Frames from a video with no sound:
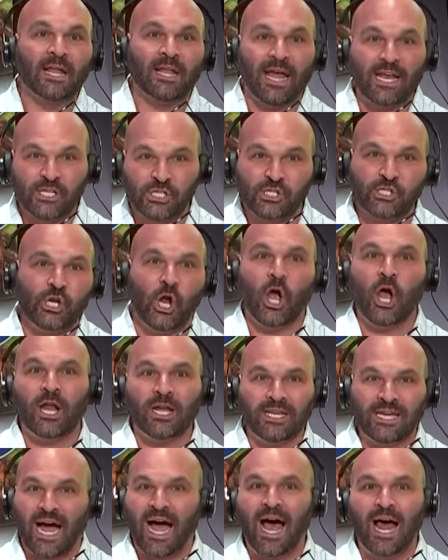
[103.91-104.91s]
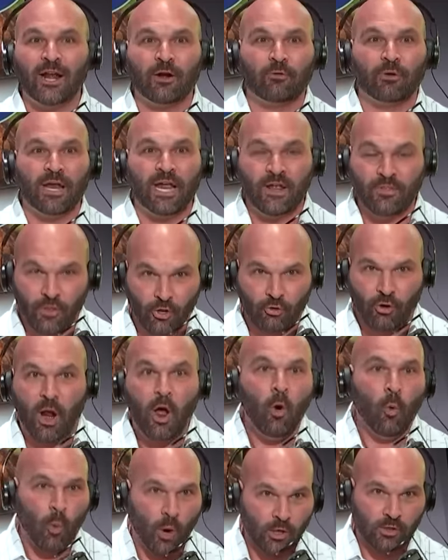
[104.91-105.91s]
Like Sean Connery in The
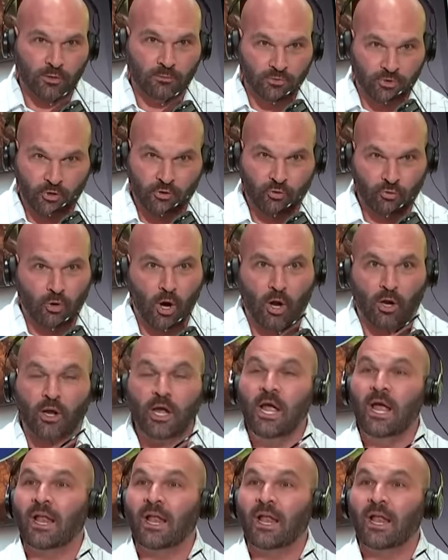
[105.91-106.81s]
Rock. Welcome to The Rock.